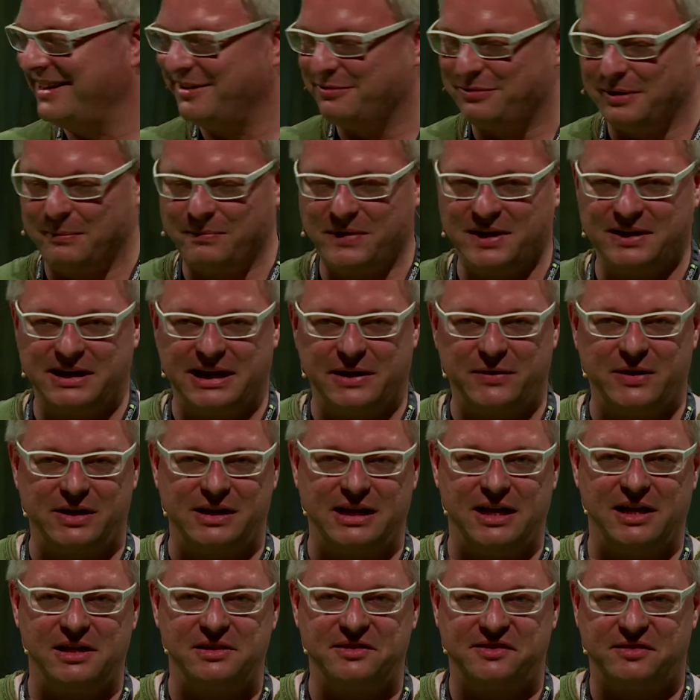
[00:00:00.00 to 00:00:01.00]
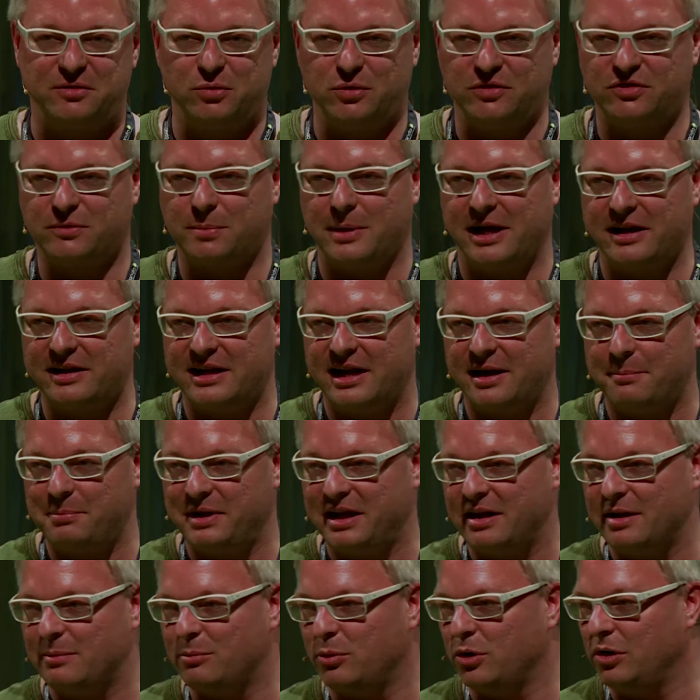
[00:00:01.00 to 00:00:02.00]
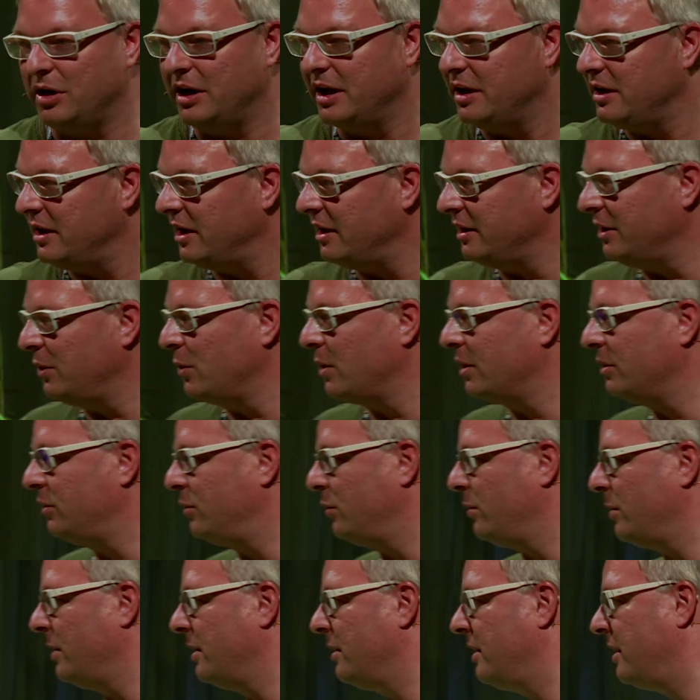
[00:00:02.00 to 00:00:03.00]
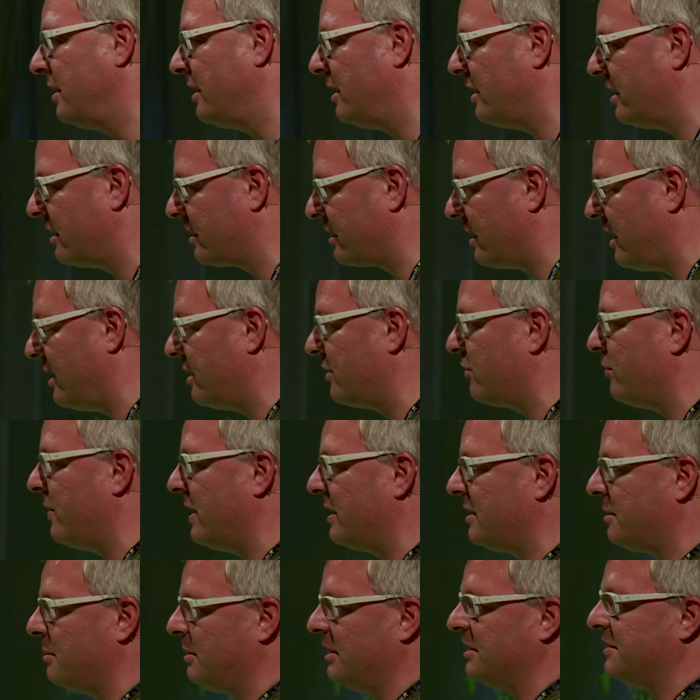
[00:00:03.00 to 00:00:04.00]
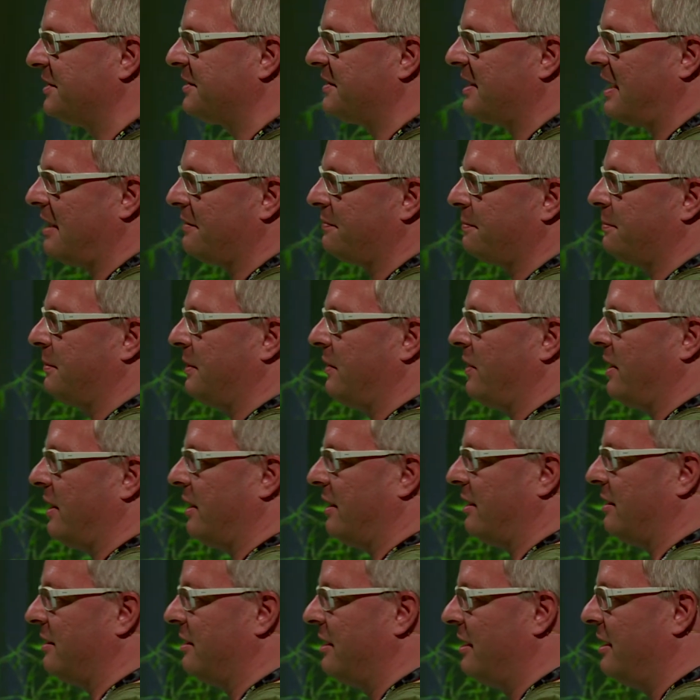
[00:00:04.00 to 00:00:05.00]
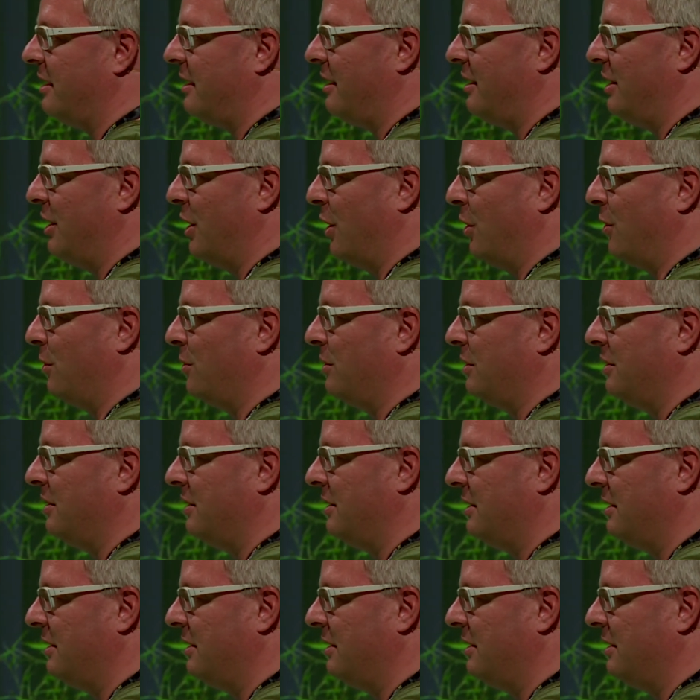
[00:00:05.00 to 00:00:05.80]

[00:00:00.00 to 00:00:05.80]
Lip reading: from the Netherlands who is quite happy in Berlin, and you are doing incredible stuff with a low